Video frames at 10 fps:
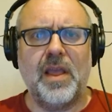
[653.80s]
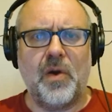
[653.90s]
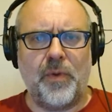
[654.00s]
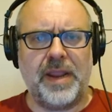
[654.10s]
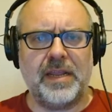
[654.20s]

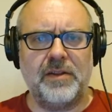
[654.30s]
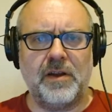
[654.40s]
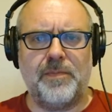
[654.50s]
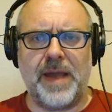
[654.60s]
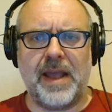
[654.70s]
We can
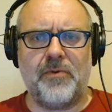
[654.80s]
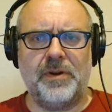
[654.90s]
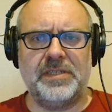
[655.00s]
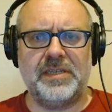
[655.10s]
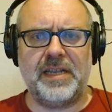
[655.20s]
look
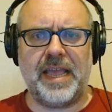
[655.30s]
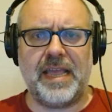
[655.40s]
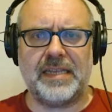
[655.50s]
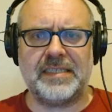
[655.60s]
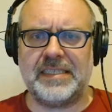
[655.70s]
backwards to
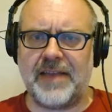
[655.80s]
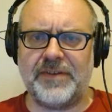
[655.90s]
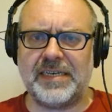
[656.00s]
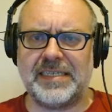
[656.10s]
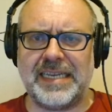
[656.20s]

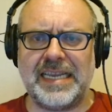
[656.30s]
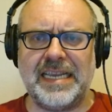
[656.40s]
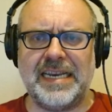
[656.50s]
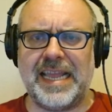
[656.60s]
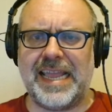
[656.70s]

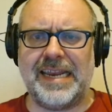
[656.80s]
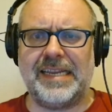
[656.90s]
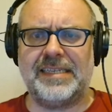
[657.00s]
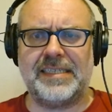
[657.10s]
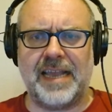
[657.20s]

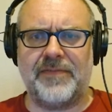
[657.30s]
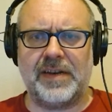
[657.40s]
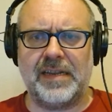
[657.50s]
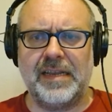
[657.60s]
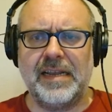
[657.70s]

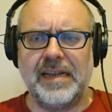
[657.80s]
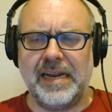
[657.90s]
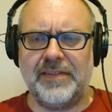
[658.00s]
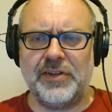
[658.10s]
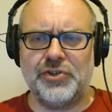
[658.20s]
1787
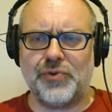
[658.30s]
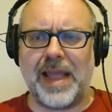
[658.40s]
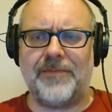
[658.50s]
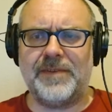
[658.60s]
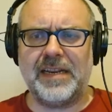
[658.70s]
and the
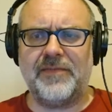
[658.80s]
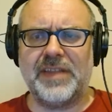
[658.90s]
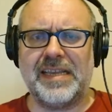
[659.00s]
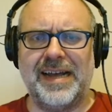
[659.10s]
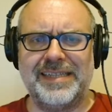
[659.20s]
drafting of the
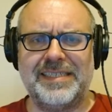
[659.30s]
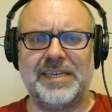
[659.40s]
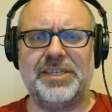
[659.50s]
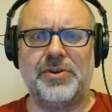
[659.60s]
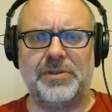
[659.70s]

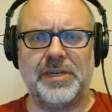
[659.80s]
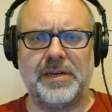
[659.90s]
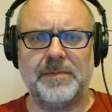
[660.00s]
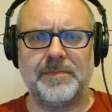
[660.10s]
Constitution.